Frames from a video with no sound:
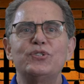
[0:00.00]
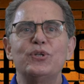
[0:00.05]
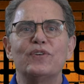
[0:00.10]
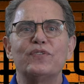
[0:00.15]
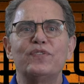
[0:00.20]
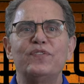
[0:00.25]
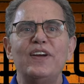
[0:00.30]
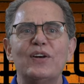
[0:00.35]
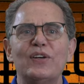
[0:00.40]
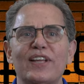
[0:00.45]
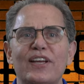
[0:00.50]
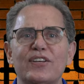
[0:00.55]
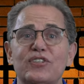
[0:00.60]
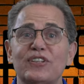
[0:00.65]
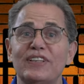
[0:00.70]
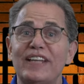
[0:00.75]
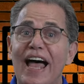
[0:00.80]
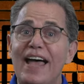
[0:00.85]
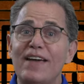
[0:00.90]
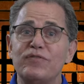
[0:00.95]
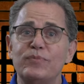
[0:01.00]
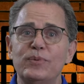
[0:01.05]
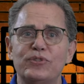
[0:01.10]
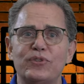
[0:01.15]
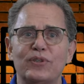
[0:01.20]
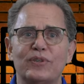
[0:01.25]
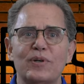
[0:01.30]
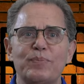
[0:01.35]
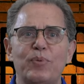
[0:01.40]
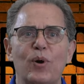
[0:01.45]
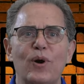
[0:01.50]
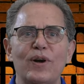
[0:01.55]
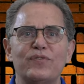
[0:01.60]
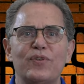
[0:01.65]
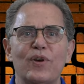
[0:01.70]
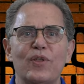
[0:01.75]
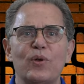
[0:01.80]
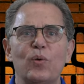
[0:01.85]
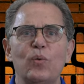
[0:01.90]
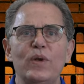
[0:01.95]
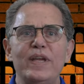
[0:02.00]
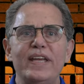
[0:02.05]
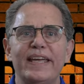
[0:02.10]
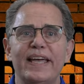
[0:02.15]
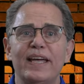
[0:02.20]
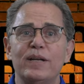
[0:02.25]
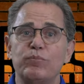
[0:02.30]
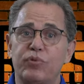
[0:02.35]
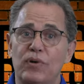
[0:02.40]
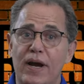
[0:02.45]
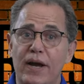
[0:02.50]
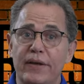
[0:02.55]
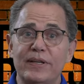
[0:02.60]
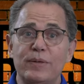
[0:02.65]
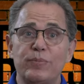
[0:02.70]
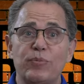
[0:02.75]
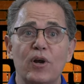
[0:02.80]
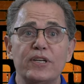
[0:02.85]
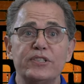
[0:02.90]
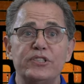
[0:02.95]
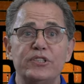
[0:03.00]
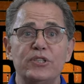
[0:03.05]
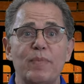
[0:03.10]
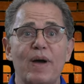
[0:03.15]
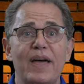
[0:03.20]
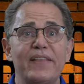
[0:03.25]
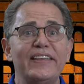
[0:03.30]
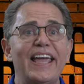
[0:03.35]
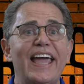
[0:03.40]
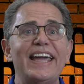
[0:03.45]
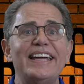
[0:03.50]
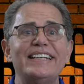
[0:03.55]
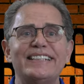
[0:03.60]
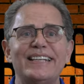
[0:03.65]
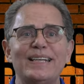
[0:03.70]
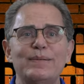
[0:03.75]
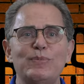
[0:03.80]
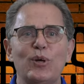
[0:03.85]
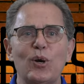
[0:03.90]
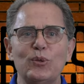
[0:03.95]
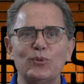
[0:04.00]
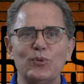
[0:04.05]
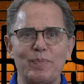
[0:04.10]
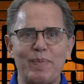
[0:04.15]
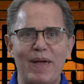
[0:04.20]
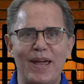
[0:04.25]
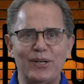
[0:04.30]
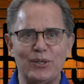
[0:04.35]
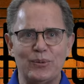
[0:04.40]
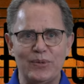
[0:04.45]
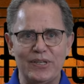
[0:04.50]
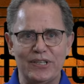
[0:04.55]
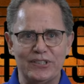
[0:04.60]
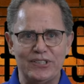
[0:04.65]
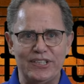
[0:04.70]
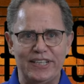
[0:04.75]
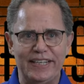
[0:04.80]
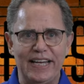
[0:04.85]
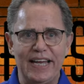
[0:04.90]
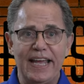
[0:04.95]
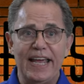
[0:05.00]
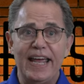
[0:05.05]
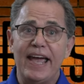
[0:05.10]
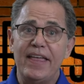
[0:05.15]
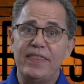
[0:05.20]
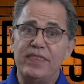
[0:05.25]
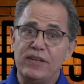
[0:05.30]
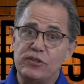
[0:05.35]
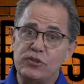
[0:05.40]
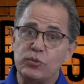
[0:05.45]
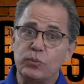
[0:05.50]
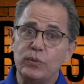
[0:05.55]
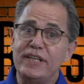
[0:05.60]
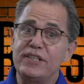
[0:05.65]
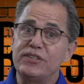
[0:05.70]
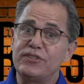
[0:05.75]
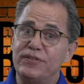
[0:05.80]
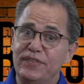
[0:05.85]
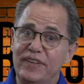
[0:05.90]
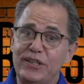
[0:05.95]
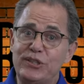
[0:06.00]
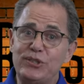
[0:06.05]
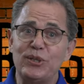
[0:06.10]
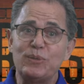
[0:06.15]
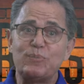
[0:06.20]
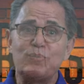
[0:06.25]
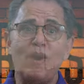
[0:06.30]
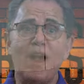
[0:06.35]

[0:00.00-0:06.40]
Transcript: your Fearless Live Music Report for the weekend, proudly brought to you by the A-Team Coldwell Banker Realty. And this week's featured